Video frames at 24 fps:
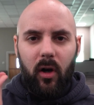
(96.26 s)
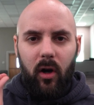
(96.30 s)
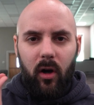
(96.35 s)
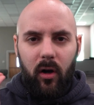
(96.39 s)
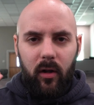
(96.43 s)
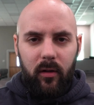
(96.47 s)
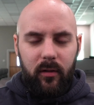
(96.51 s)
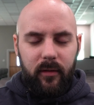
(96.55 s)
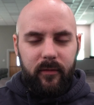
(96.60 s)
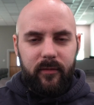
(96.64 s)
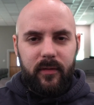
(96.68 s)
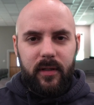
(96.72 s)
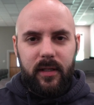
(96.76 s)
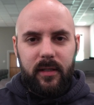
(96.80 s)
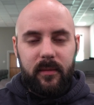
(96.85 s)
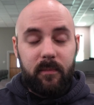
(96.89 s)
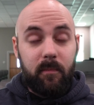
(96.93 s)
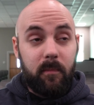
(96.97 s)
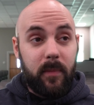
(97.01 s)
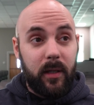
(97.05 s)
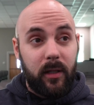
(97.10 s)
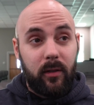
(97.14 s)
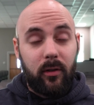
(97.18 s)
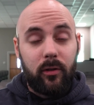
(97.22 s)
all of these
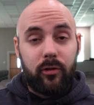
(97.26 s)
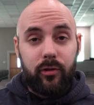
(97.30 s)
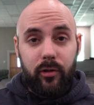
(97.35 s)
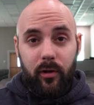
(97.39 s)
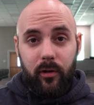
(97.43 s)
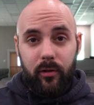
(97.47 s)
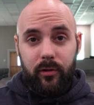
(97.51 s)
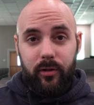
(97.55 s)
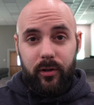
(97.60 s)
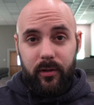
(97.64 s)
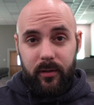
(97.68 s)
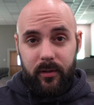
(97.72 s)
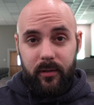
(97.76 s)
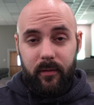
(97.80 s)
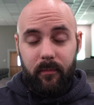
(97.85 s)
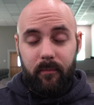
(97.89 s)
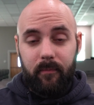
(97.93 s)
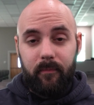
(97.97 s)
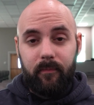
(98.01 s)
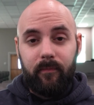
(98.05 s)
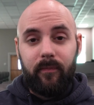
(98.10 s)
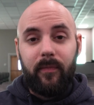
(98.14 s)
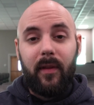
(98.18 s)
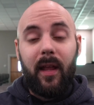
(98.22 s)
bigger churches,
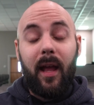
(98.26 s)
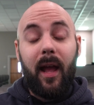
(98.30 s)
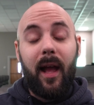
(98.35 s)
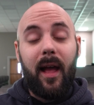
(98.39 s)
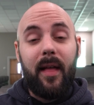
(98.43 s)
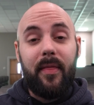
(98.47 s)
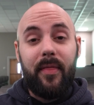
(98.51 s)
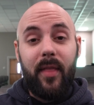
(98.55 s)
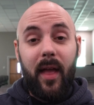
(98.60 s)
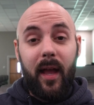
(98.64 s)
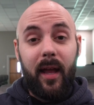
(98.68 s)
and